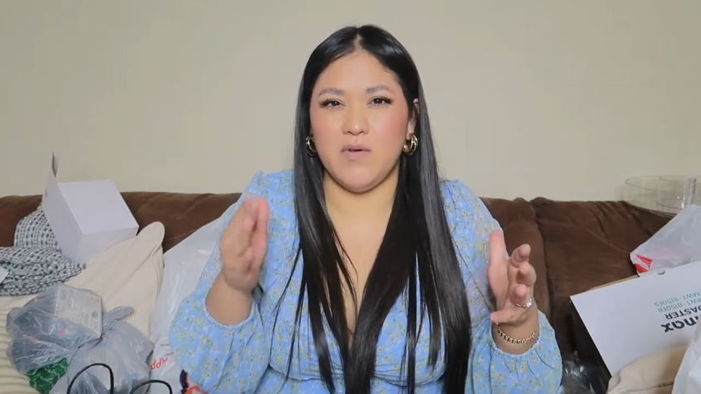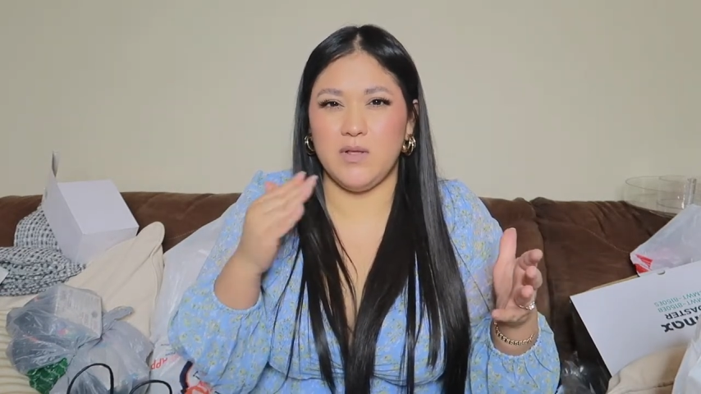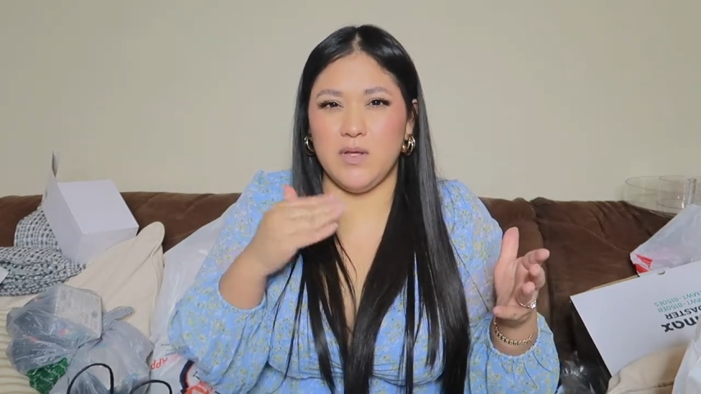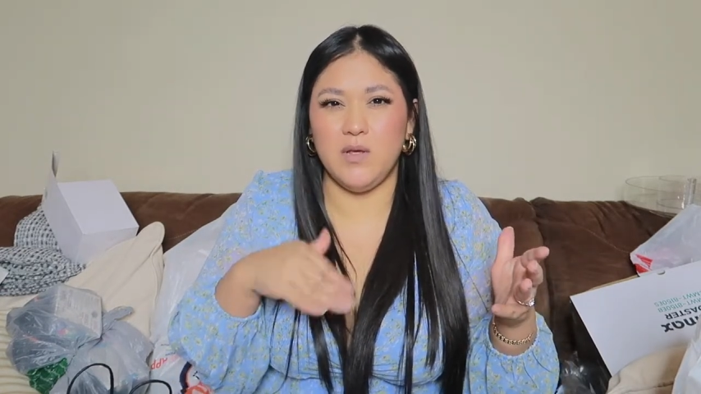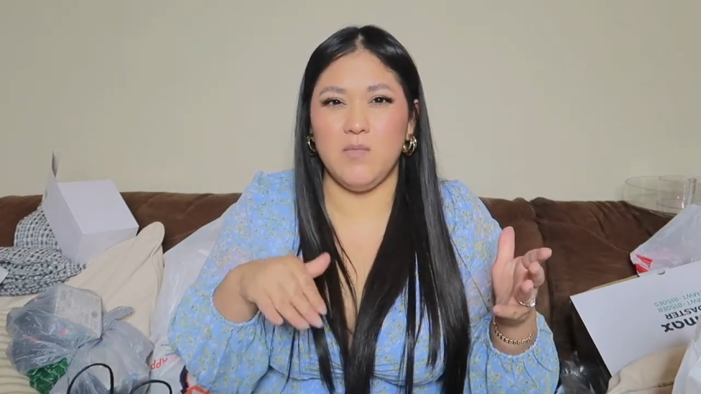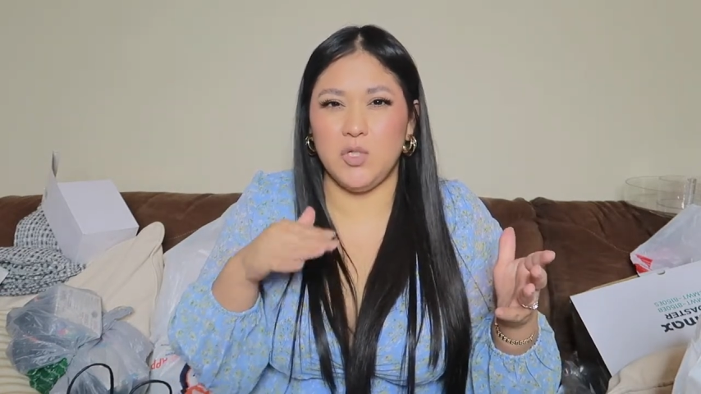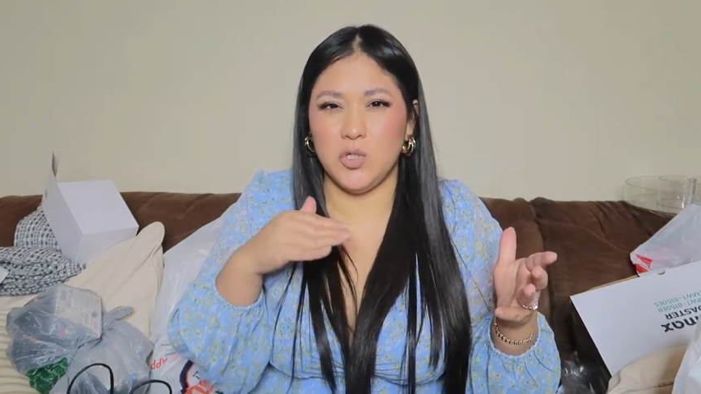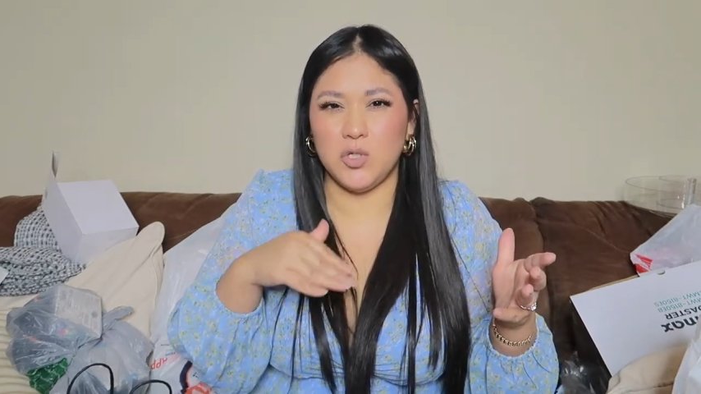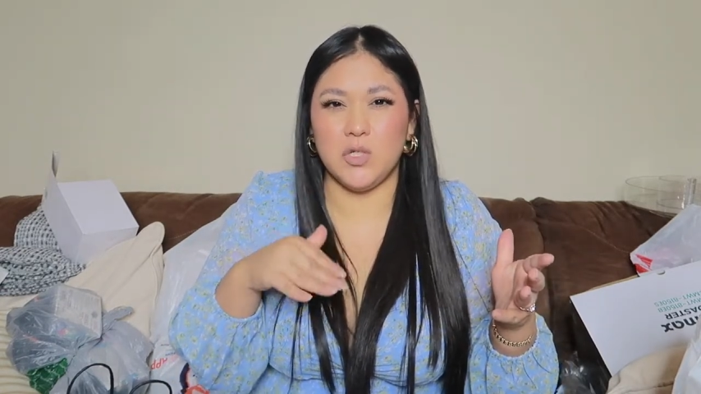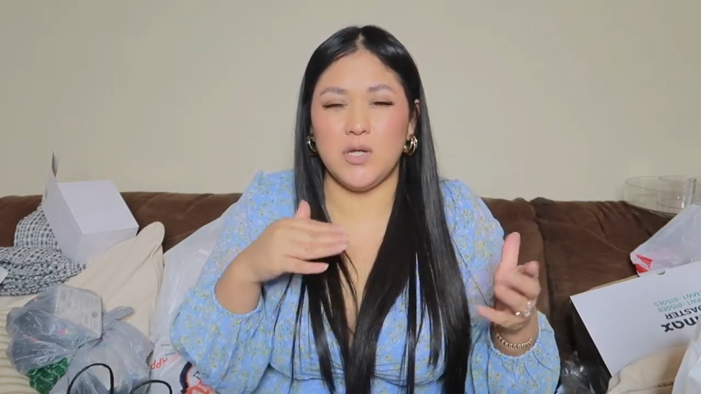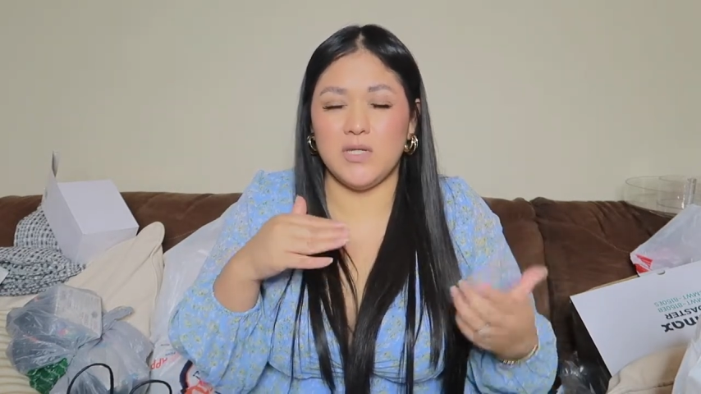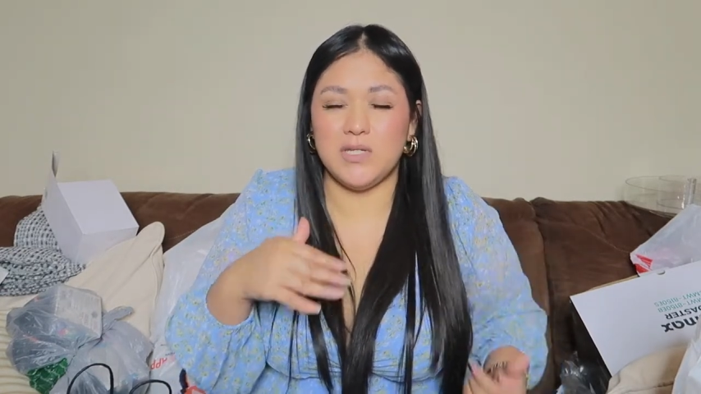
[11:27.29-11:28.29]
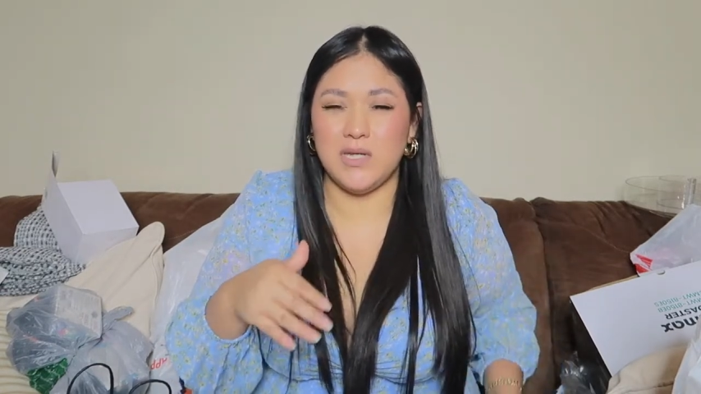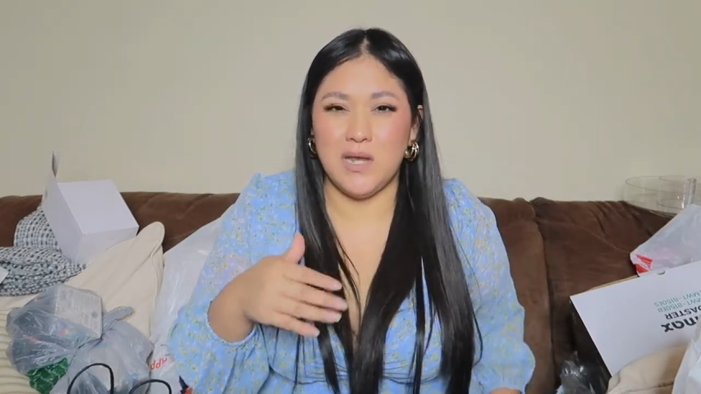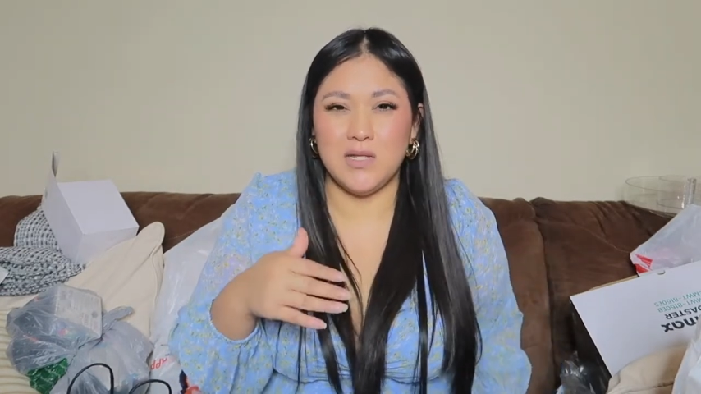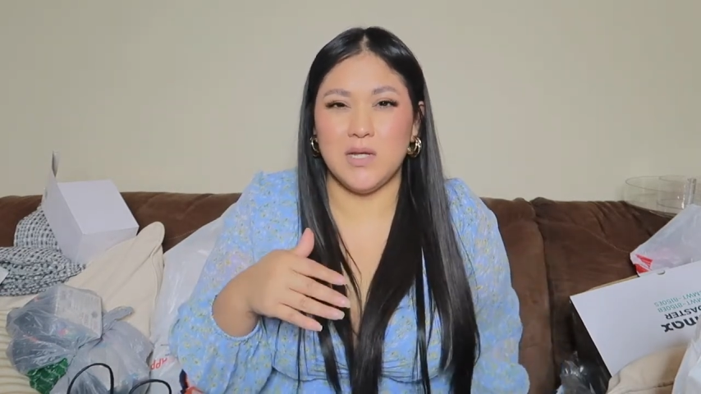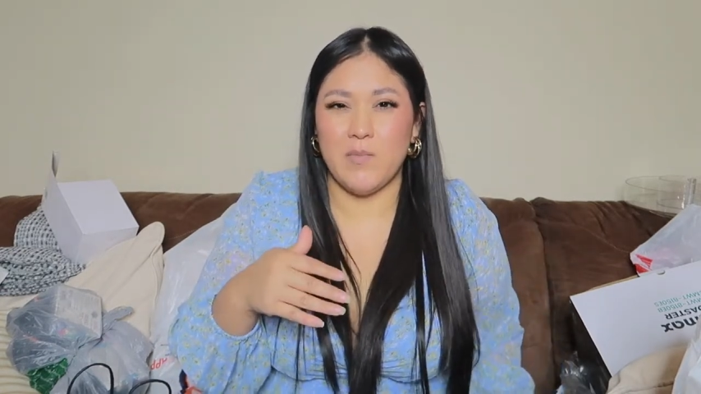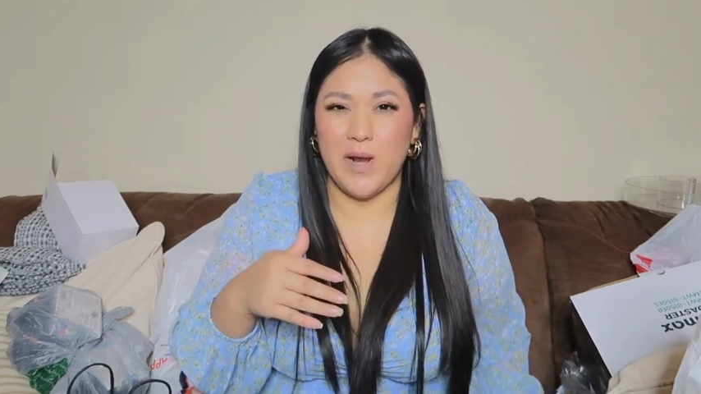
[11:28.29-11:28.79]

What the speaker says: it just stains the